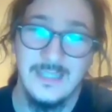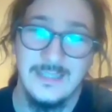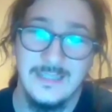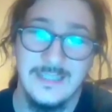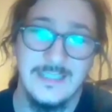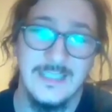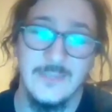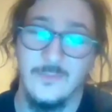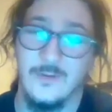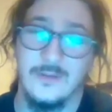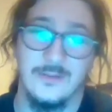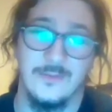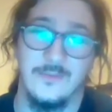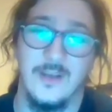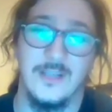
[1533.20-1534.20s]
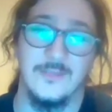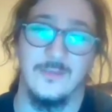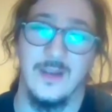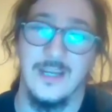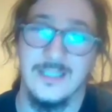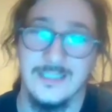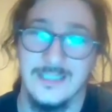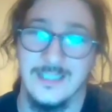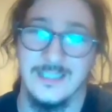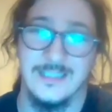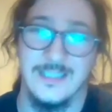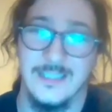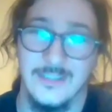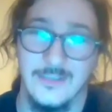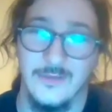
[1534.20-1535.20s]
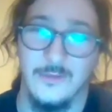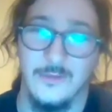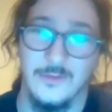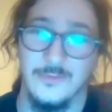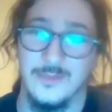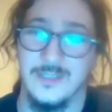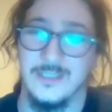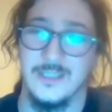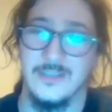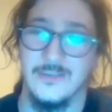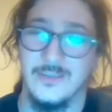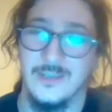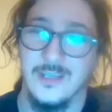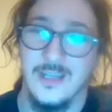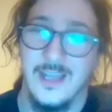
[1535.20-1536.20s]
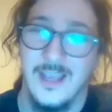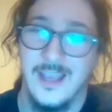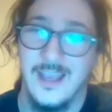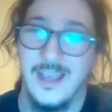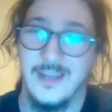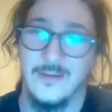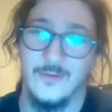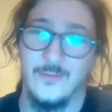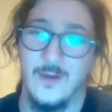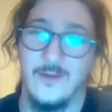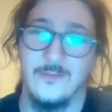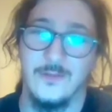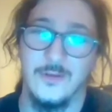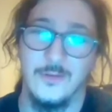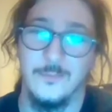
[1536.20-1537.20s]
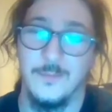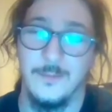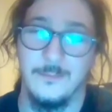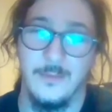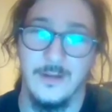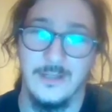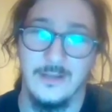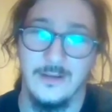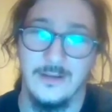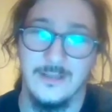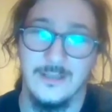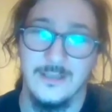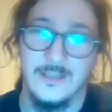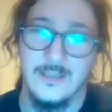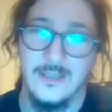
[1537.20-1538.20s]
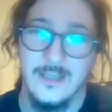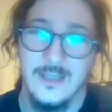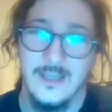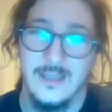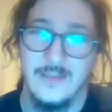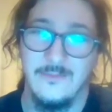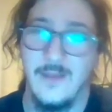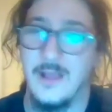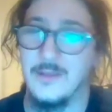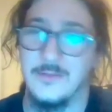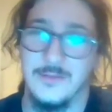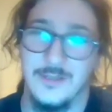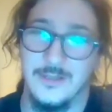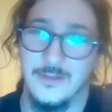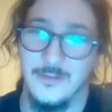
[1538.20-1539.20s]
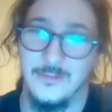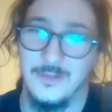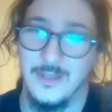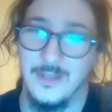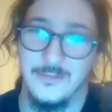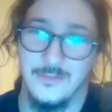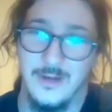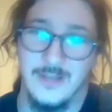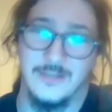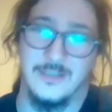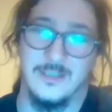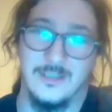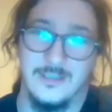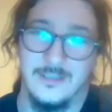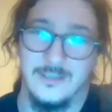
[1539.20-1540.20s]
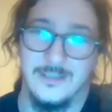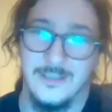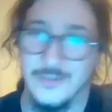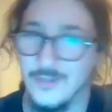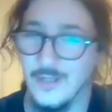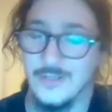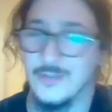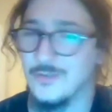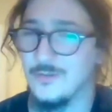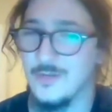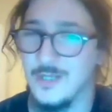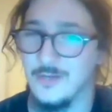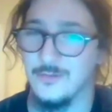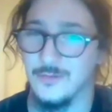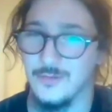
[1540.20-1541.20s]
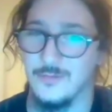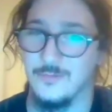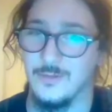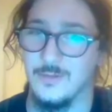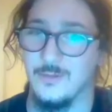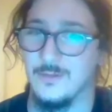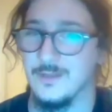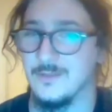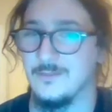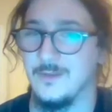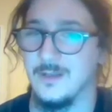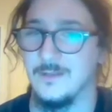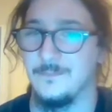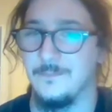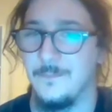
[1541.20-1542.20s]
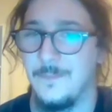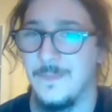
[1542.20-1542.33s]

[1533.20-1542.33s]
this is one of those fights where I can see this thing just going to a decision, and whoever you put money on, the value is going to go in the other direction. The judges are here to screw you on this fight.